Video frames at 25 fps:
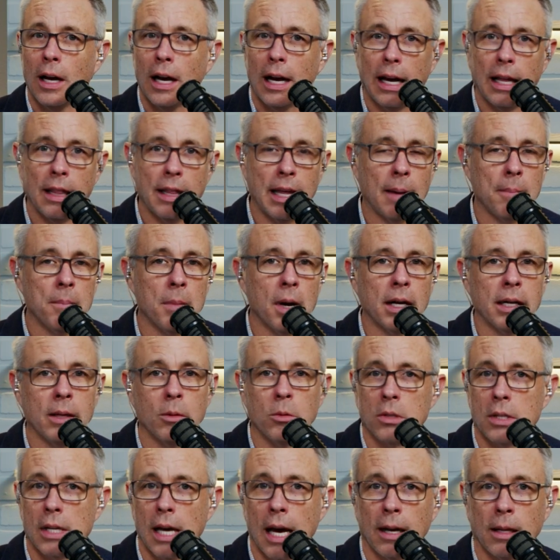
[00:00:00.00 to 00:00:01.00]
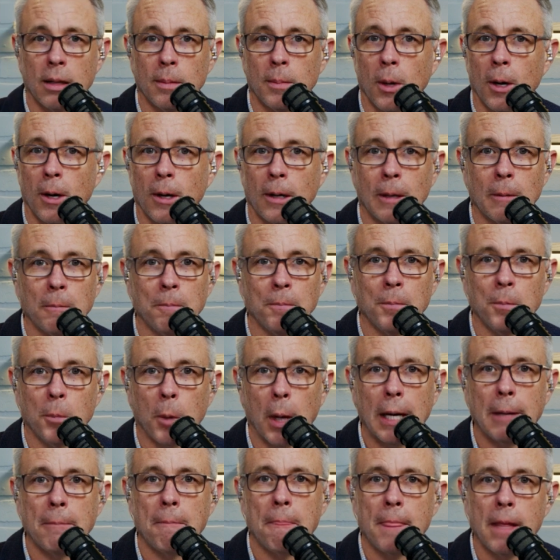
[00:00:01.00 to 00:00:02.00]
that money was out of the market
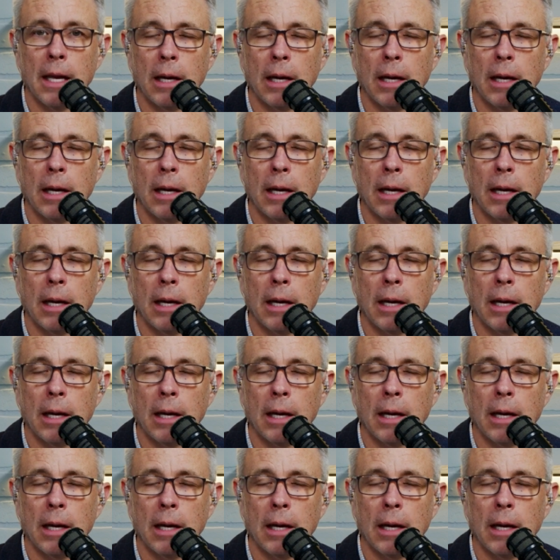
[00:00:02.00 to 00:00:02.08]
right?